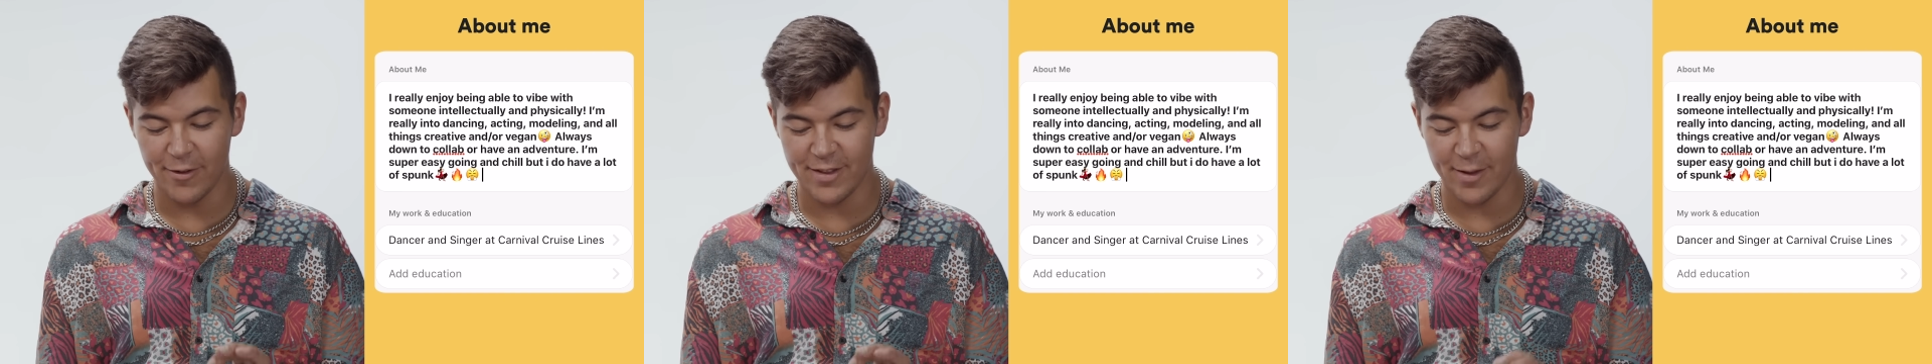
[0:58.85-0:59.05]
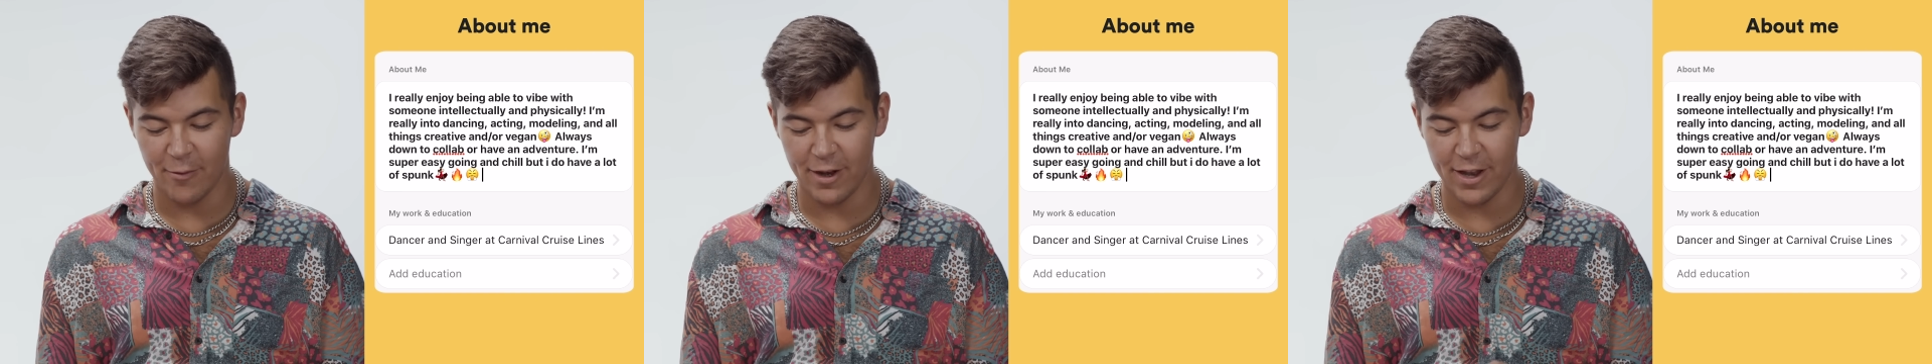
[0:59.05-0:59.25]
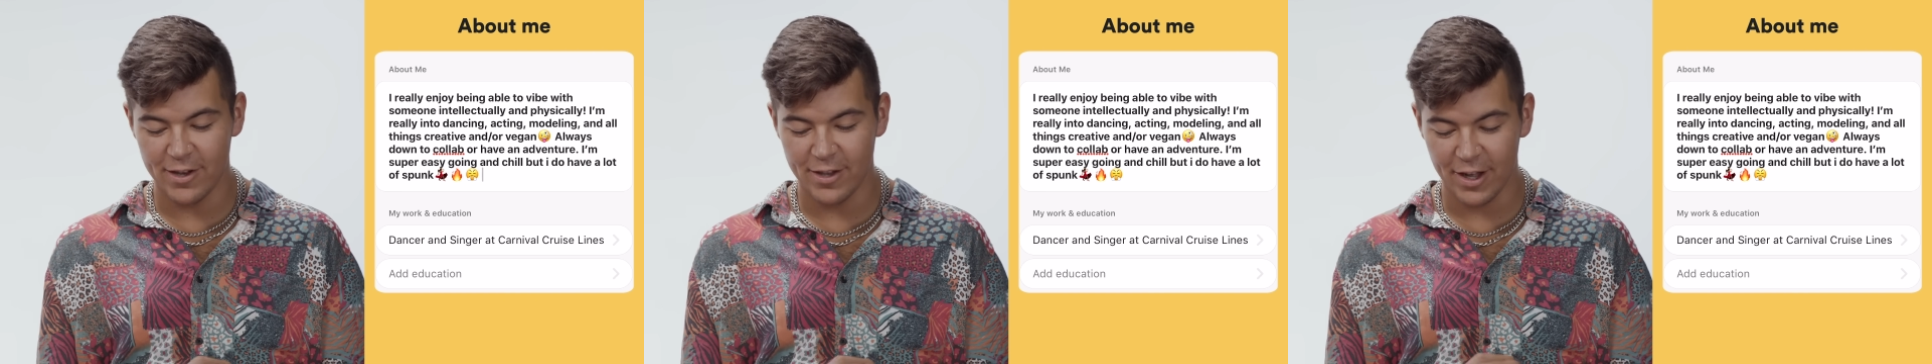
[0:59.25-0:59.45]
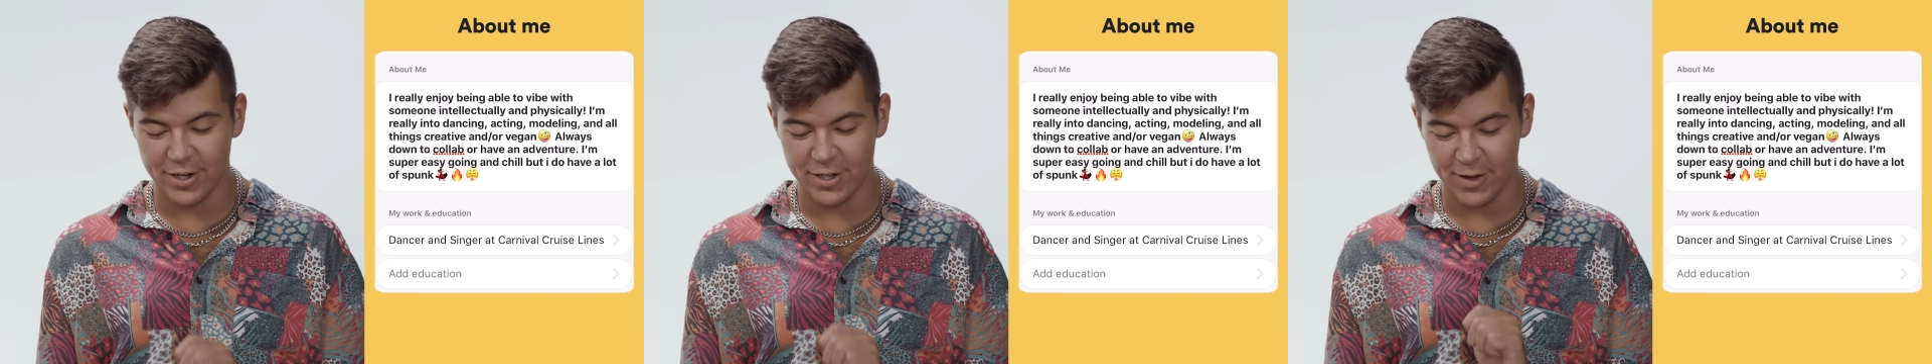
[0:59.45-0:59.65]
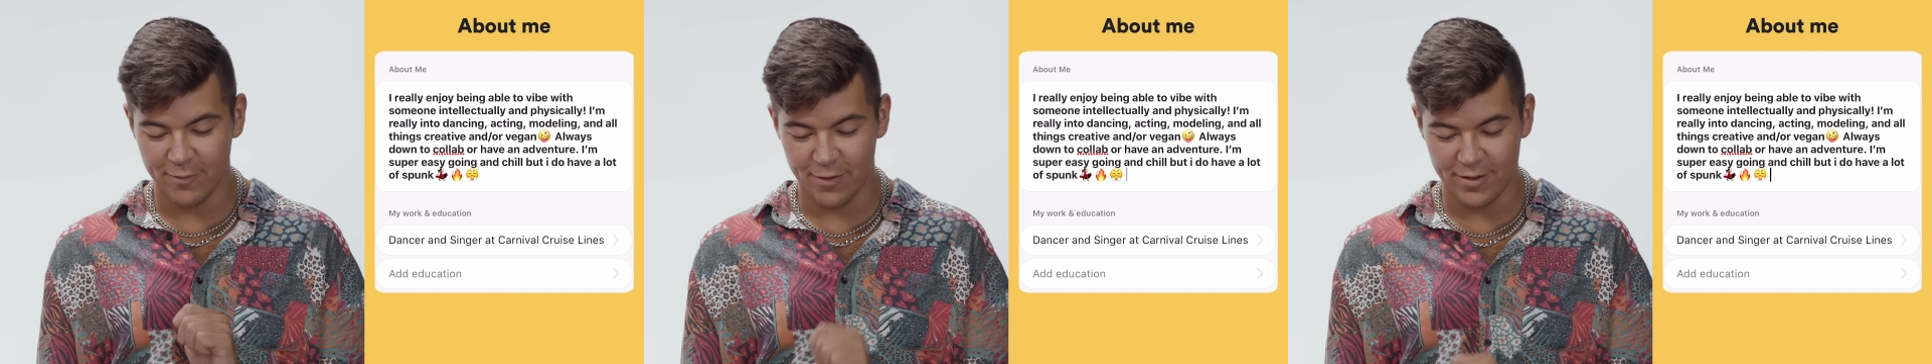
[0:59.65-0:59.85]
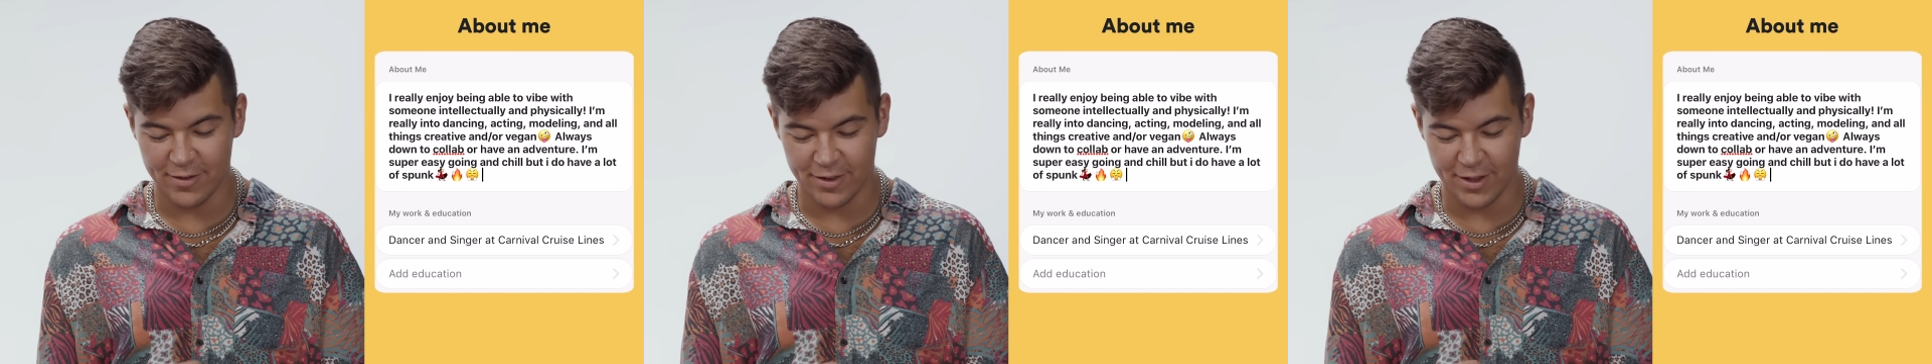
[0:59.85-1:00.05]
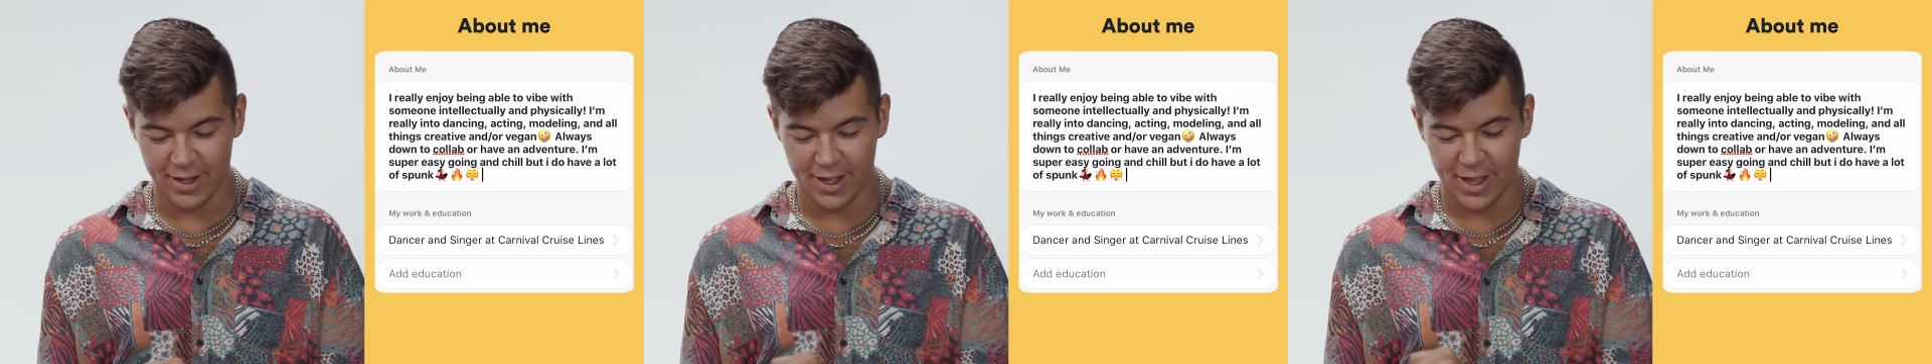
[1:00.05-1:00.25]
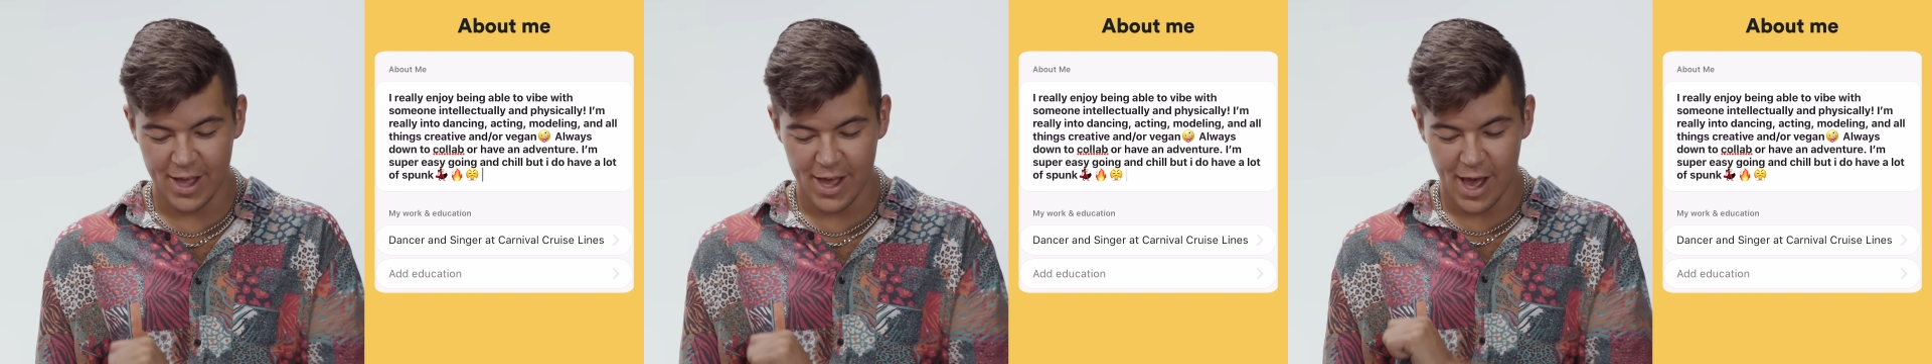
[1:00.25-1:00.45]
with someone intellectually and
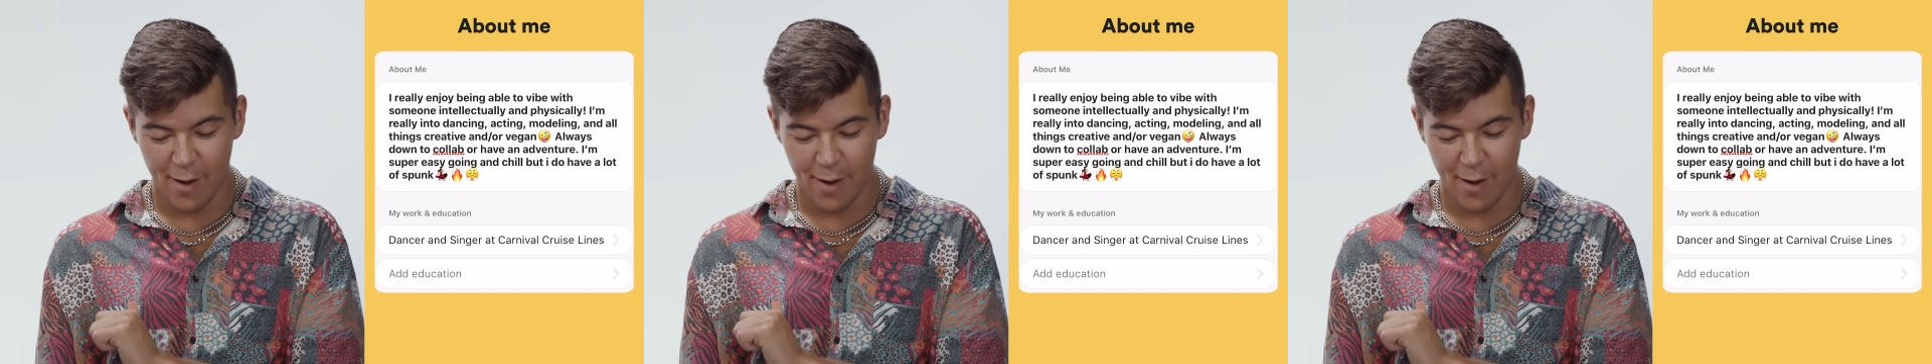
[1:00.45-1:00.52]
physically.